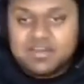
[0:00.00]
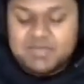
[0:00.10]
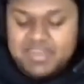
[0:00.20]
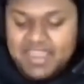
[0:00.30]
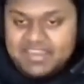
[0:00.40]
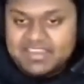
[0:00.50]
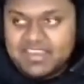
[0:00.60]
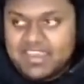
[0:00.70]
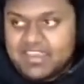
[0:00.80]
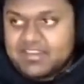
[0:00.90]
mean,
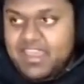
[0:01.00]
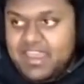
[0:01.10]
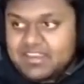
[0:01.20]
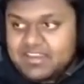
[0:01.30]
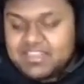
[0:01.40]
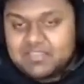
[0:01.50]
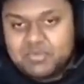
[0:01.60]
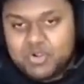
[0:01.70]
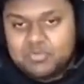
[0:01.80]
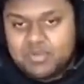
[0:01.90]
adding another
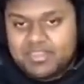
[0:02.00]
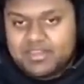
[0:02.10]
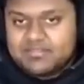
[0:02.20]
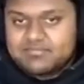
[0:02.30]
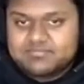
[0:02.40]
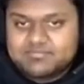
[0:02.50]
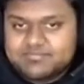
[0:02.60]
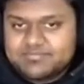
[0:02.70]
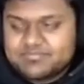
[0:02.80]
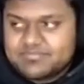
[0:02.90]
ball brother,
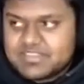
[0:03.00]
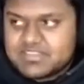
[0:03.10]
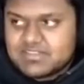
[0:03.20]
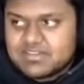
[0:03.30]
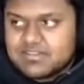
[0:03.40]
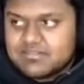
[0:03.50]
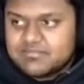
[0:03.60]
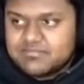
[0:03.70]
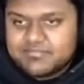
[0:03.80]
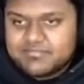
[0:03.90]
that's just gonna.
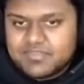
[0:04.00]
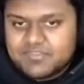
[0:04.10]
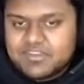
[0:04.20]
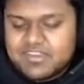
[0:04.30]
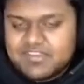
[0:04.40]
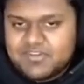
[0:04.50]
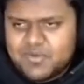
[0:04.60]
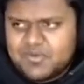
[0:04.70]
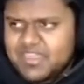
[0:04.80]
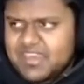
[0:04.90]
If
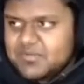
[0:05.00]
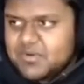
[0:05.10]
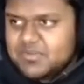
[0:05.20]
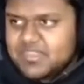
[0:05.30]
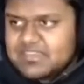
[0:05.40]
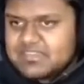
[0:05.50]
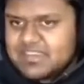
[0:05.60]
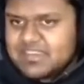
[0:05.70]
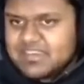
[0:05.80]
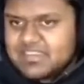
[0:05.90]
what were their
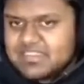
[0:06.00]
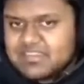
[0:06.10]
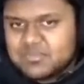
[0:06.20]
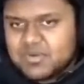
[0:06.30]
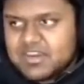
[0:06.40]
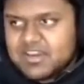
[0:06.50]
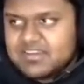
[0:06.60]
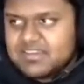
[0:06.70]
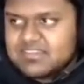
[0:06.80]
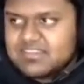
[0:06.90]
seeding in the
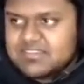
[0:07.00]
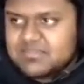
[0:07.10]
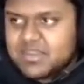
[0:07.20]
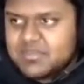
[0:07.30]
2019 season, by the way?